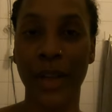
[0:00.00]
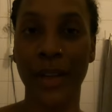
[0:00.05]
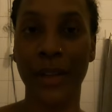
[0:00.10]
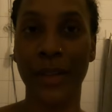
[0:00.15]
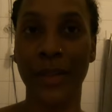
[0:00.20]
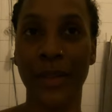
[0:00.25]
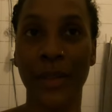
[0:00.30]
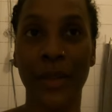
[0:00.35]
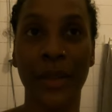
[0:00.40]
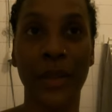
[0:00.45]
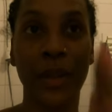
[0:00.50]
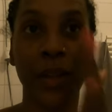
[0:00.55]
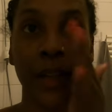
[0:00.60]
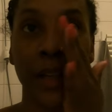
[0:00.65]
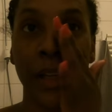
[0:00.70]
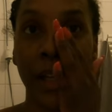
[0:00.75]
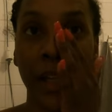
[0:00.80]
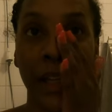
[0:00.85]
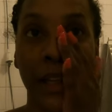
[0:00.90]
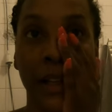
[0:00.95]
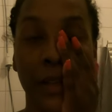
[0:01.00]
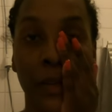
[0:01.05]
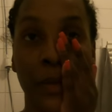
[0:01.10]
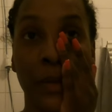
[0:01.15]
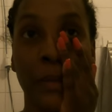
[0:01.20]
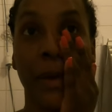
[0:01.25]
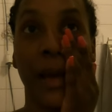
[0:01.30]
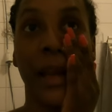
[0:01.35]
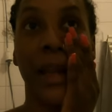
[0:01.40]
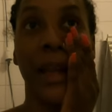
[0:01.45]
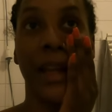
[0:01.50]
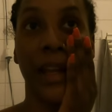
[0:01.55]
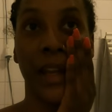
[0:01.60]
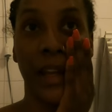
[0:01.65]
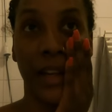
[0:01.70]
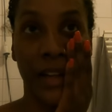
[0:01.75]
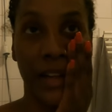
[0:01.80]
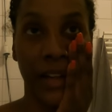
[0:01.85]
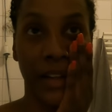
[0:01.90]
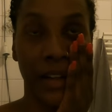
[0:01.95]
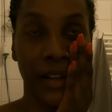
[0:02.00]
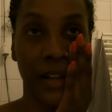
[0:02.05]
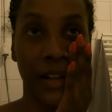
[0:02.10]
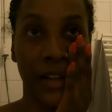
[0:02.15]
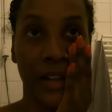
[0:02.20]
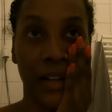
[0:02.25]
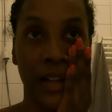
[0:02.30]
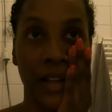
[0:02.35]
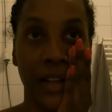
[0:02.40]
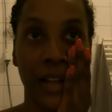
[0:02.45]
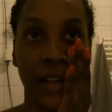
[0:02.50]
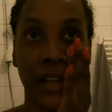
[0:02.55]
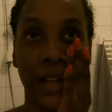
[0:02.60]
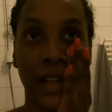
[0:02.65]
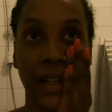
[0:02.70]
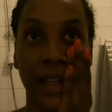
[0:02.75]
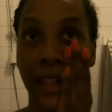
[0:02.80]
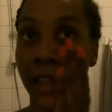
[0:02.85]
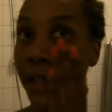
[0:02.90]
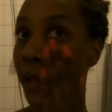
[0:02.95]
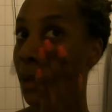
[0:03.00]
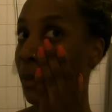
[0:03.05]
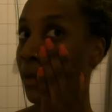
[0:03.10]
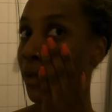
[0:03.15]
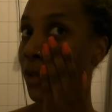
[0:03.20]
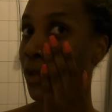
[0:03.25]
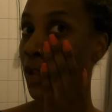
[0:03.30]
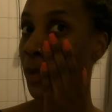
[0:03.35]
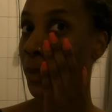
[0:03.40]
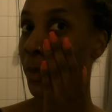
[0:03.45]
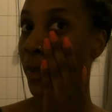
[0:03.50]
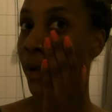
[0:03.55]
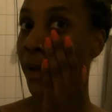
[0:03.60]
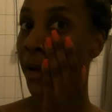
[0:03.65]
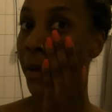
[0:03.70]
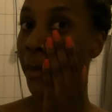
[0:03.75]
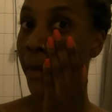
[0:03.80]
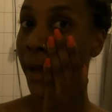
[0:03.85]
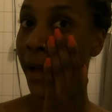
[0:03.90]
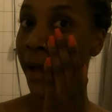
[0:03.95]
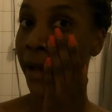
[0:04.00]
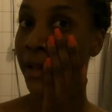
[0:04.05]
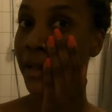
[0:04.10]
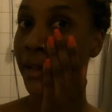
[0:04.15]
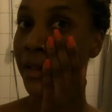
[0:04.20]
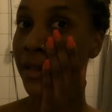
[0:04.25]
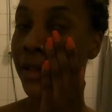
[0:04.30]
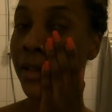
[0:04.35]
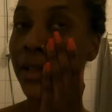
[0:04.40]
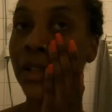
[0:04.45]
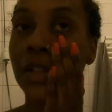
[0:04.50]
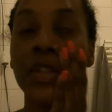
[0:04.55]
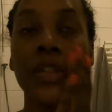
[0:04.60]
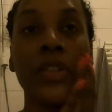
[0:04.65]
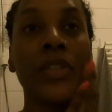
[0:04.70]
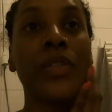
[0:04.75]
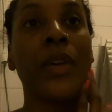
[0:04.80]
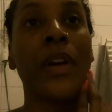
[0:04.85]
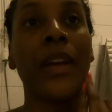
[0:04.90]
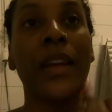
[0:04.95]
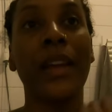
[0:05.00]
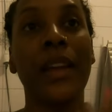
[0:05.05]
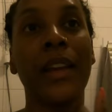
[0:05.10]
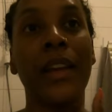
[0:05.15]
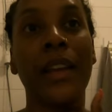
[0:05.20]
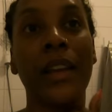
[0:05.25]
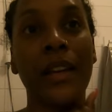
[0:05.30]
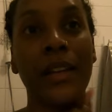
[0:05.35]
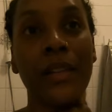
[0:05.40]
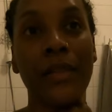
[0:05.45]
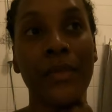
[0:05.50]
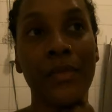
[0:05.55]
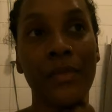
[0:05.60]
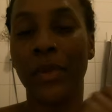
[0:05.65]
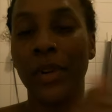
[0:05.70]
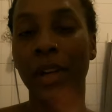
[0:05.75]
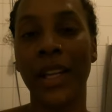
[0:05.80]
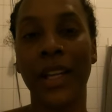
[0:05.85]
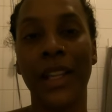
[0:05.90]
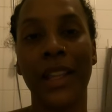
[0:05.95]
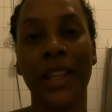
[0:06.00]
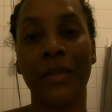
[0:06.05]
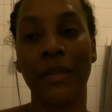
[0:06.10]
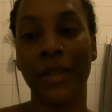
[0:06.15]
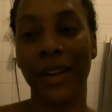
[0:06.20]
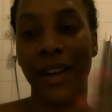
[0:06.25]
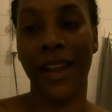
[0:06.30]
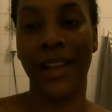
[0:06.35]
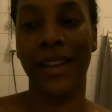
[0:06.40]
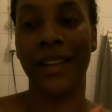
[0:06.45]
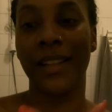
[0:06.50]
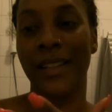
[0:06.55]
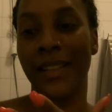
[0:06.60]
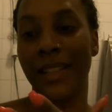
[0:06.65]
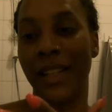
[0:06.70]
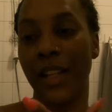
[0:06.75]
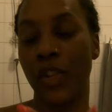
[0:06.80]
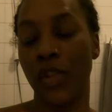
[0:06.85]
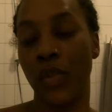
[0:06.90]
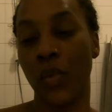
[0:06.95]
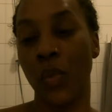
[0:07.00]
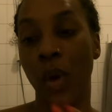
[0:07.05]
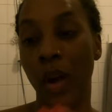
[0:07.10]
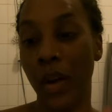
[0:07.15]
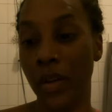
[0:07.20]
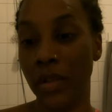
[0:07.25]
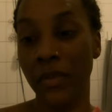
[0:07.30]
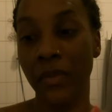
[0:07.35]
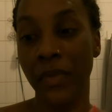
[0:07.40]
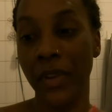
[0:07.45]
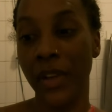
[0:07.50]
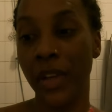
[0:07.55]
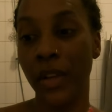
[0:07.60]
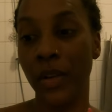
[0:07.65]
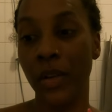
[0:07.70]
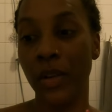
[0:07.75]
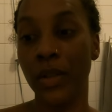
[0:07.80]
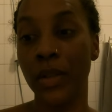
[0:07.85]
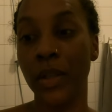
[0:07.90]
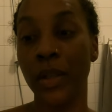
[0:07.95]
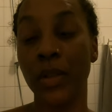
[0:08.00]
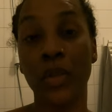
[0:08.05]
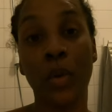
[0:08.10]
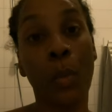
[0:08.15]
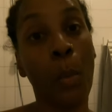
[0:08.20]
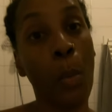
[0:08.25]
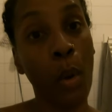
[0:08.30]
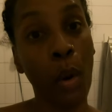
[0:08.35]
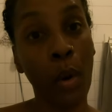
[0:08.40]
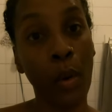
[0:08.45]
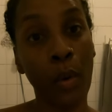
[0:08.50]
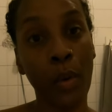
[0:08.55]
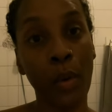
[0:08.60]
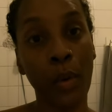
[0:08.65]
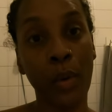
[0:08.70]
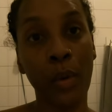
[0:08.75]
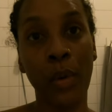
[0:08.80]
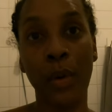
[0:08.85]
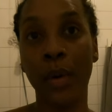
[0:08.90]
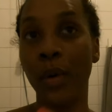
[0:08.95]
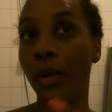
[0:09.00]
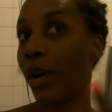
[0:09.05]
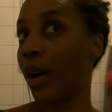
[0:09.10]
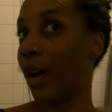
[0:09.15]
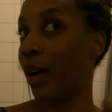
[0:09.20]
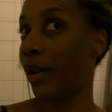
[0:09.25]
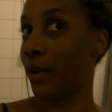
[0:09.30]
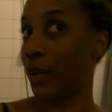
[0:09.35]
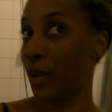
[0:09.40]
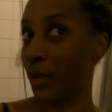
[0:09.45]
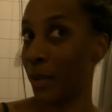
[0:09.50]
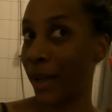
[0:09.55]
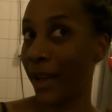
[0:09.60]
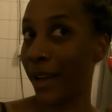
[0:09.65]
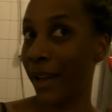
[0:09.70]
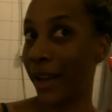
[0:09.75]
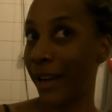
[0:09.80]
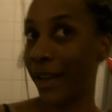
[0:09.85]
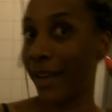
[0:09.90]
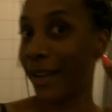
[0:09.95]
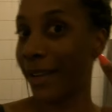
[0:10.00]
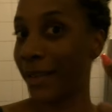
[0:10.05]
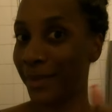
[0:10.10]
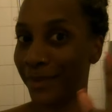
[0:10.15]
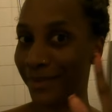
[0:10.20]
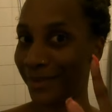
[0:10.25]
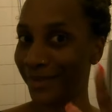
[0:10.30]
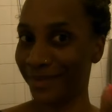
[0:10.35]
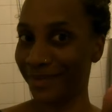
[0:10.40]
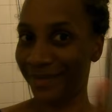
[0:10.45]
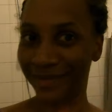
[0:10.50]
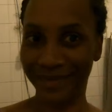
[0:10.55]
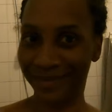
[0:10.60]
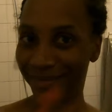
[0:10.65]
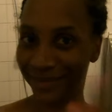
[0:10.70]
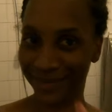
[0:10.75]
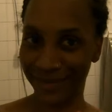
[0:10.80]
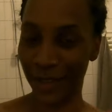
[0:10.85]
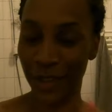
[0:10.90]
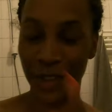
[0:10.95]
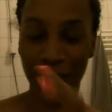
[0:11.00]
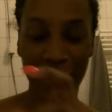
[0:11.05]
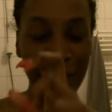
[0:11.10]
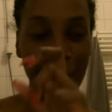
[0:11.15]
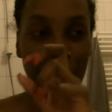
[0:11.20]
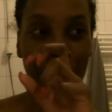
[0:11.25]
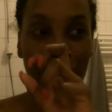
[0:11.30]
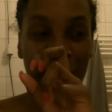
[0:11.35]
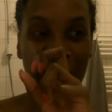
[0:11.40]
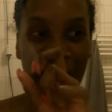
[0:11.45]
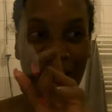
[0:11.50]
I can feel good, do my hair. I think I'm also put on a mask just so I can breathe and relax and just watch some videos. And tomorrow I'll do my hair. You'll see more